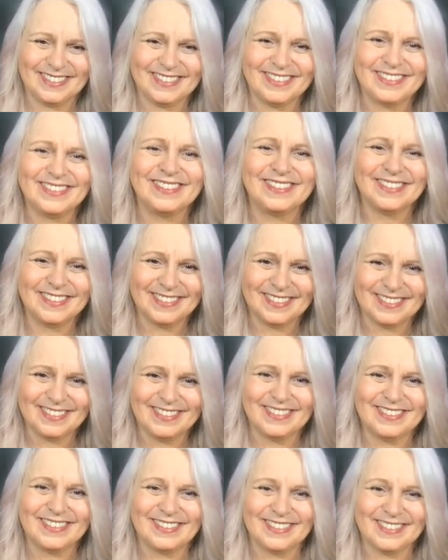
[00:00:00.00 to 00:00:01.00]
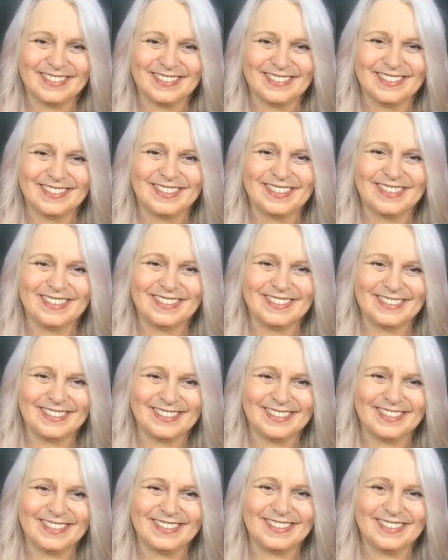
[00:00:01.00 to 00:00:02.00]

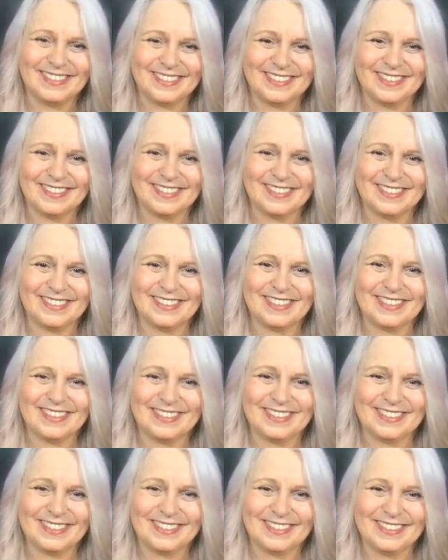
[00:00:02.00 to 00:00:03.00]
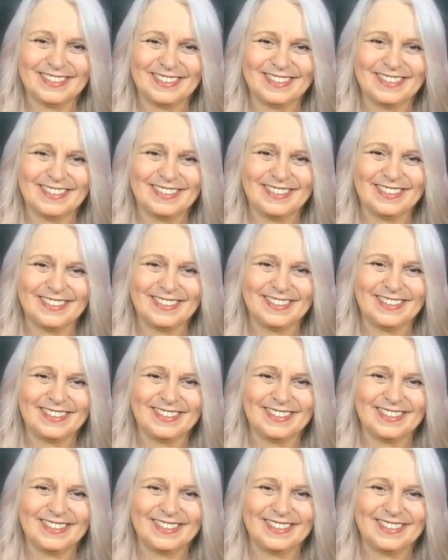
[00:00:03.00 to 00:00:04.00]

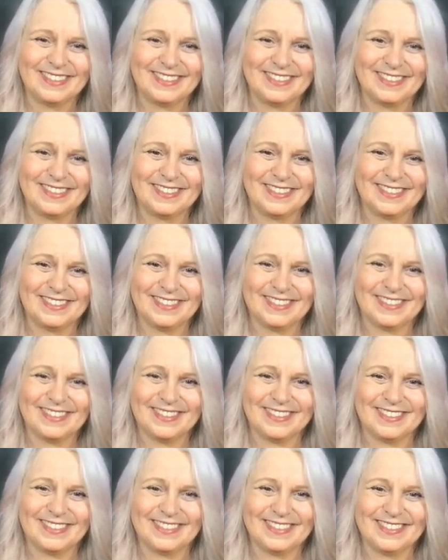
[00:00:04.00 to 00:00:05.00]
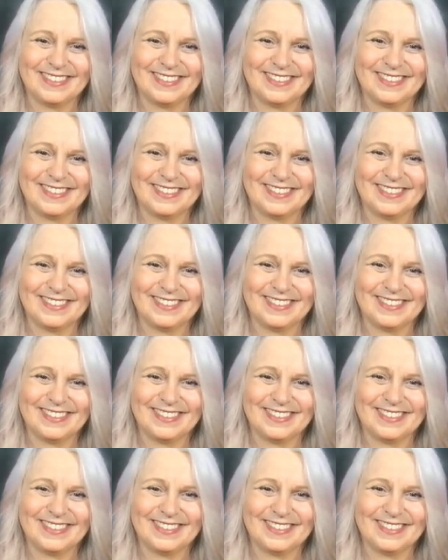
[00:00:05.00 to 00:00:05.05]
No words are spoken by the person on screen.